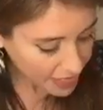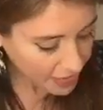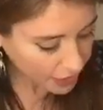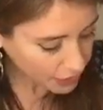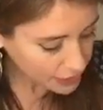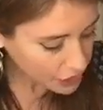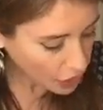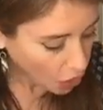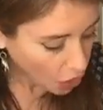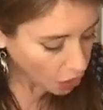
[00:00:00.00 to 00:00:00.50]

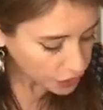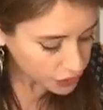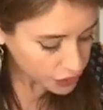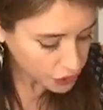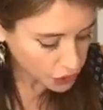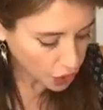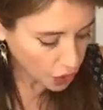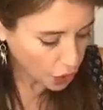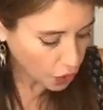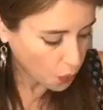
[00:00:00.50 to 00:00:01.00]
There's
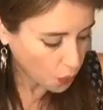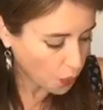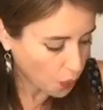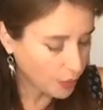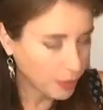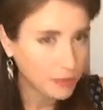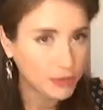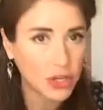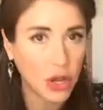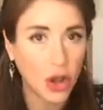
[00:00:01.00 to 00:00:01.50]
also
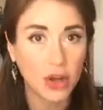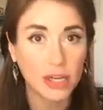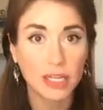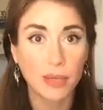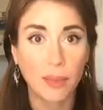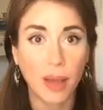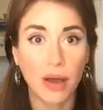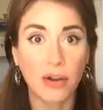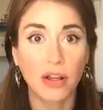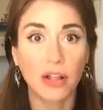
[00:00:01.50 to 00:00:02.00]
what we've
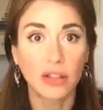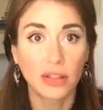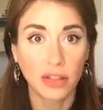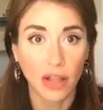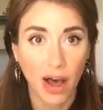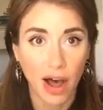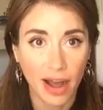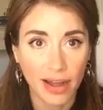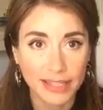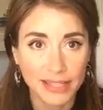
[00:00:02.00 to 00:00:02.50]
talked about a
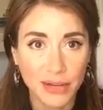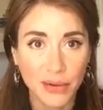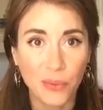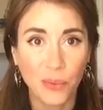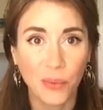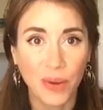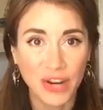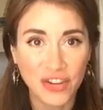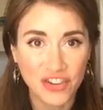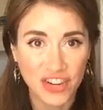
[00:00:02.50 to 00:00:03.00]
lot,
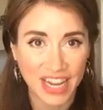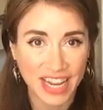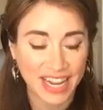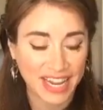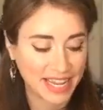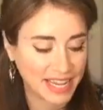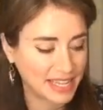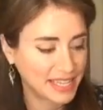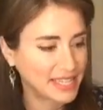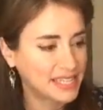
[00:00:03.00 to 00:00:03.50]
which
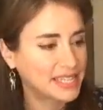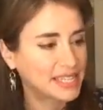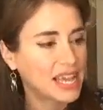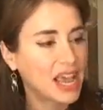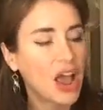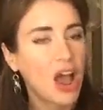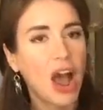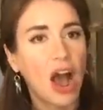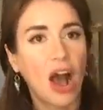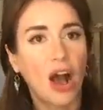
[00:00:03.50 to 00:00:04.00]

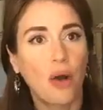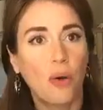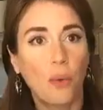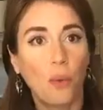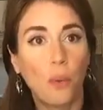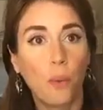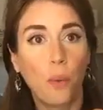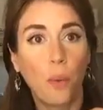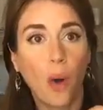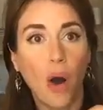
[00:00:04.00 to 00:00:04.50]
is uh,
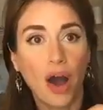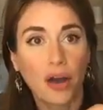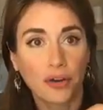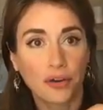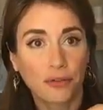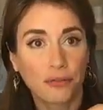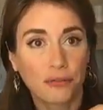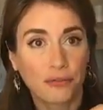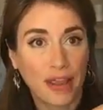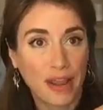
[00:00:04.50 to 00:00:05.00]

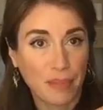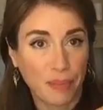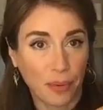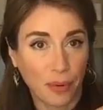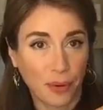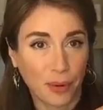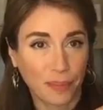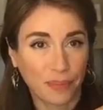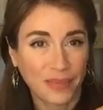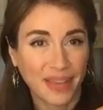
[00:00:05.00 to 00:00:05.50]
water
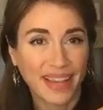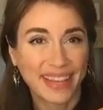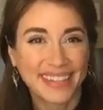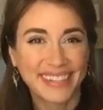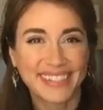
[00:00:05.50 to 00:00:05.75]
vapor.